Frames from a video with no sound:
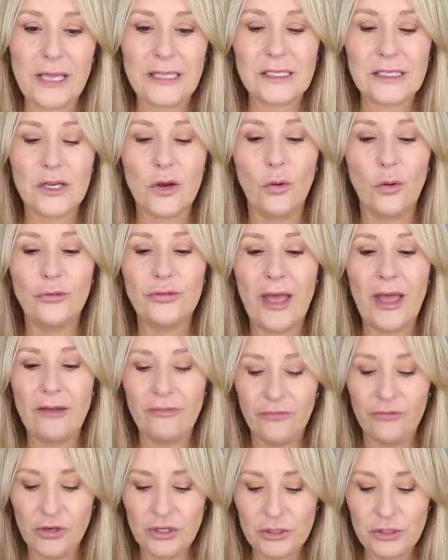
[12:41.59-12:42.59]
It's called their
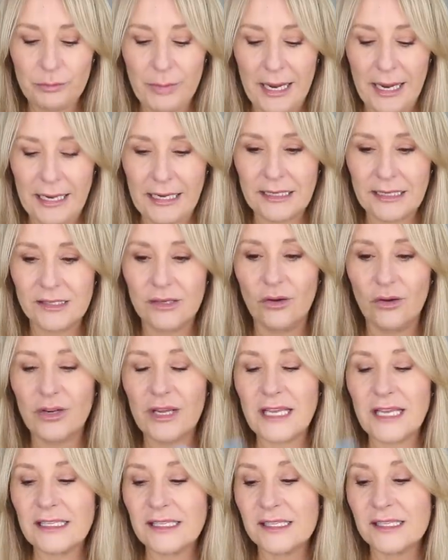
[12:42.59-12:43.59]
foot peeling
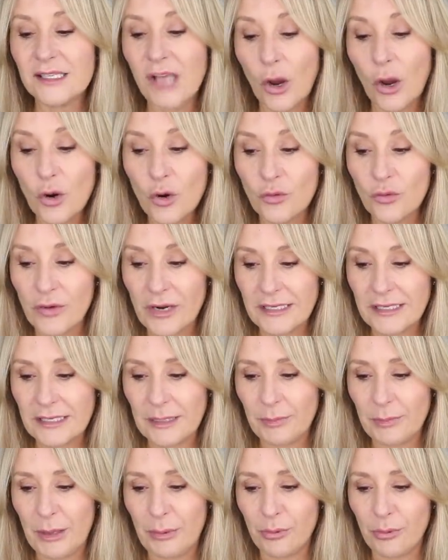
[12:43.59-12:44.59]
sock. It's so
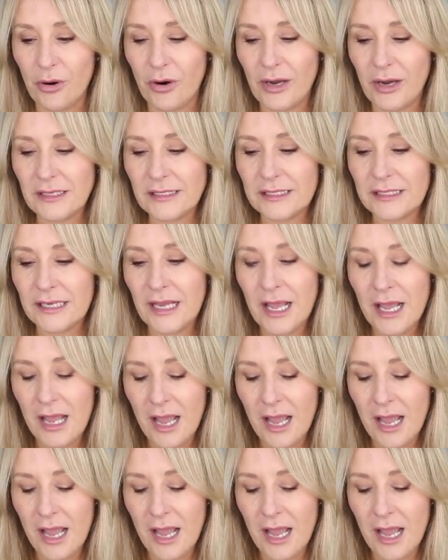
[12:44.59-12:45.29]
reasonably priced.